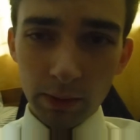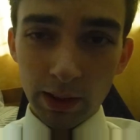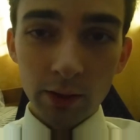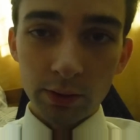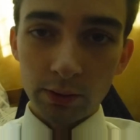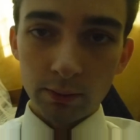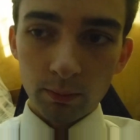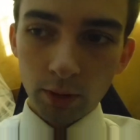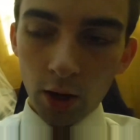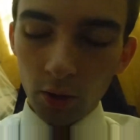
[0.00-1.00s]
because
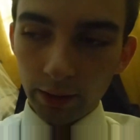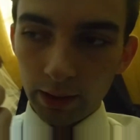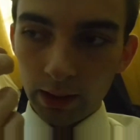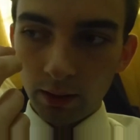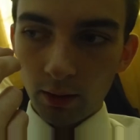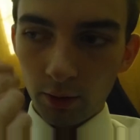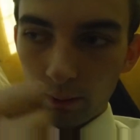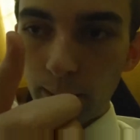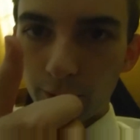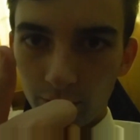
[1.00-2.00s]
not only are the
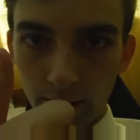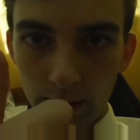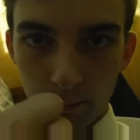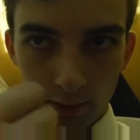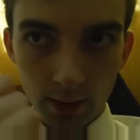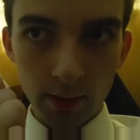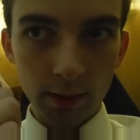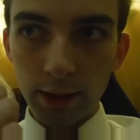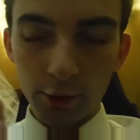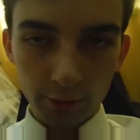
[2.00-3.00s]
members late, but the
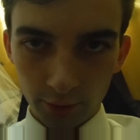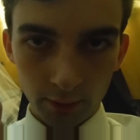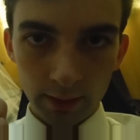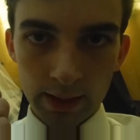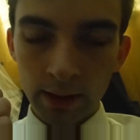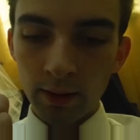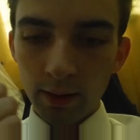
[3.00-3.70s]
leaders are late.